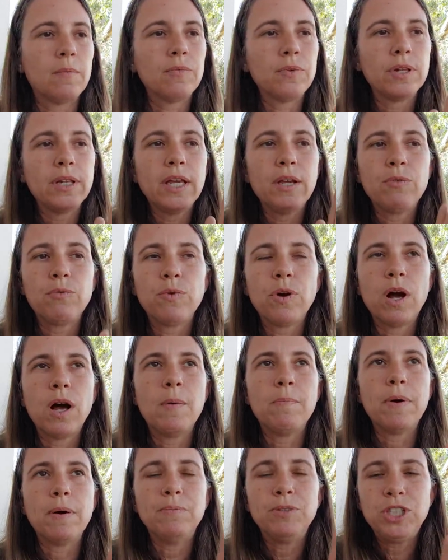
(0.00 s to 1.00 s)
really
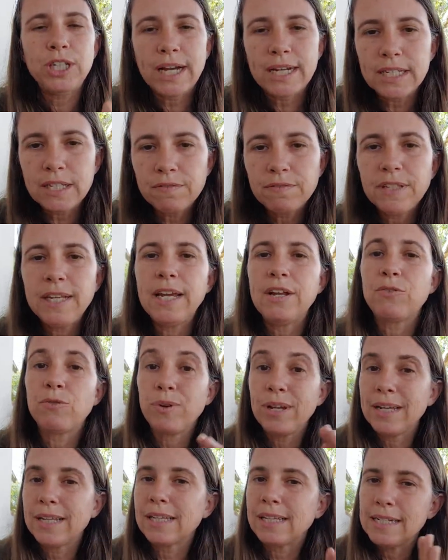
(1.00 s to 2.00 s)
objectively
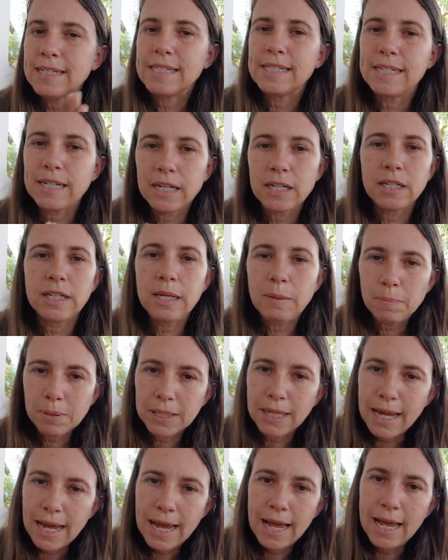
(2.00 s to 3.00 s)
and realistically
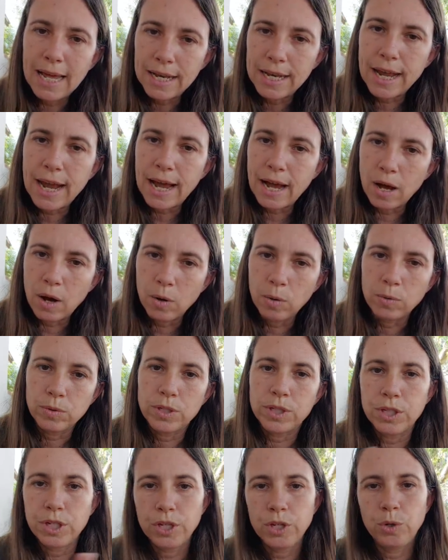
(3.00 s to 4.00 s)
plan
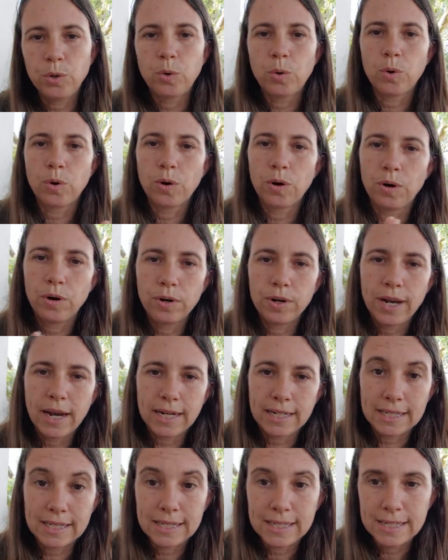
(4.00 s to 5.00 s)
out your
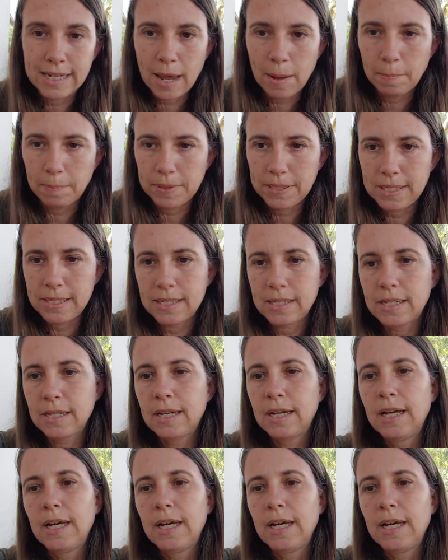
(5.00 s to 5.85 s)
next steps.